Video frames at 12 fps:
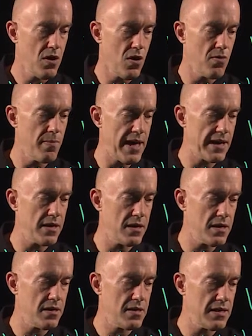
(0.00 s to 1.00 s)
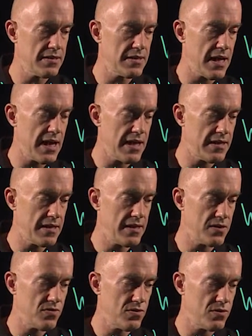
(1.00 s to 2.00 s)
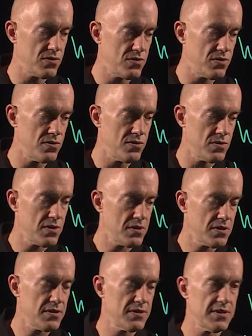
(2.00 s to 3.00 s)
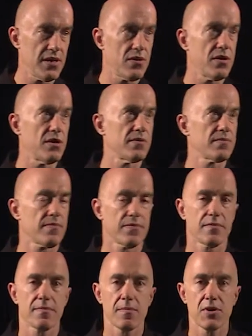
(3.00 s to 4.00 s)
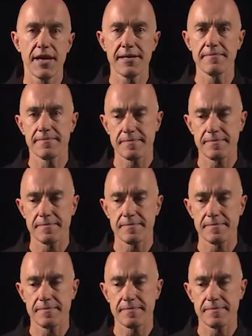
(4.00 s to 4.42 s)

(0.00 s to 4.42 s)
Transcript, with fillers: omega is not equal to 0. Okay?